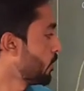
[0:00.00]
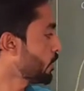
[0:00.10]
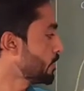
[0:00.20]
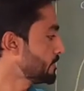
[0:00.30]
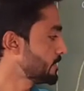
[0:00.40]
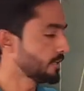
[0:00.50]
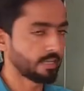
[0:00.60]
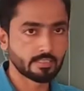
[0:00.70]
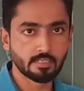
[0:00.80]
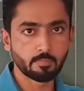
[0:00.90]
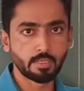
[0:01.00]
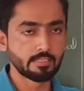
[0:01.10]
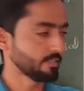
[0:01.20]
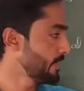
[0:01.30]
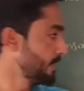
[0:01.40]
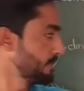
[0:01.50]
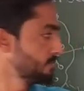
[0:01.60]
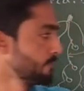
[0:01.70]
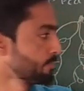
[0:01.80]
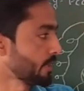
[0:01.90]
loculicidal, example is iris,
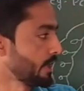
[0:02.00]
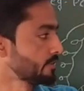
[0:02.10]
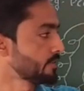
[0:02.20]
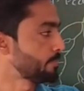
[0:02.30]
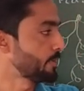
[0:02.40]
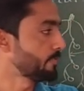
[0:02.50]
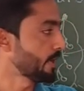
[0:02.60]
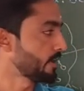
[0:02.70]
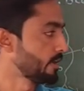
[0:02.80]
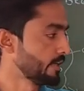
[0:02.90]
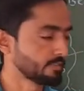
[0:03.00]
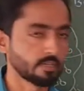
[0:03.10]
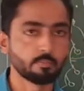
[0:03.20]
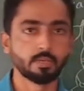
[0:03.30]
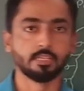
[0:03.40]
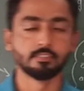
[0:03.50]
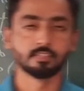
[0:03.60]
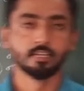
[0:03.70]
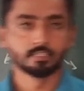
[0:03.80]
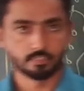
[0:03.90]
and septifragal, example is
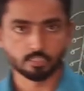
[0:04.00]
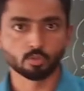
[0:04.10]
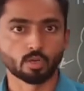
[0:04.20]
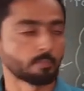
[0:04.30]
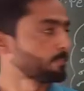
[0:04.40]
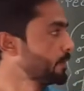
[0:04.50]
datura.